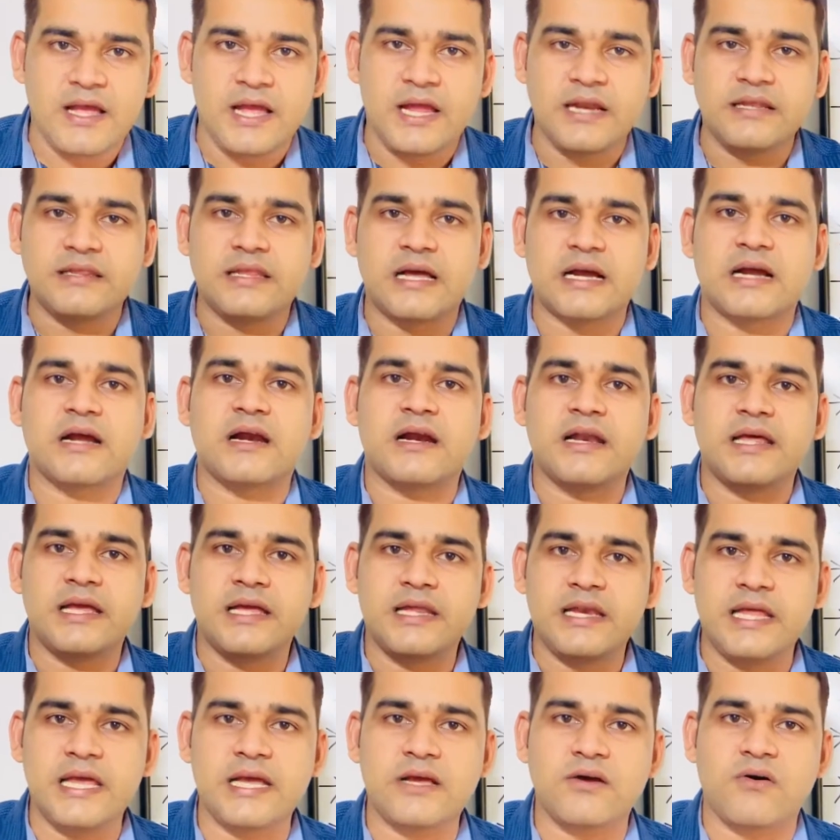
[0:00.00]
in the
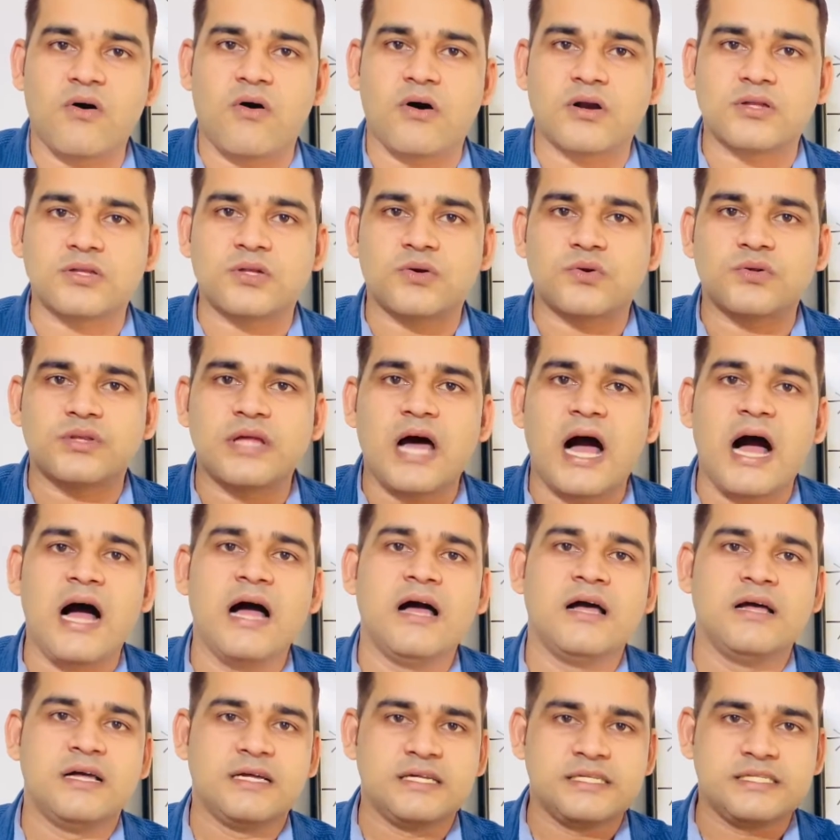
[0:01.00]
clinic or through the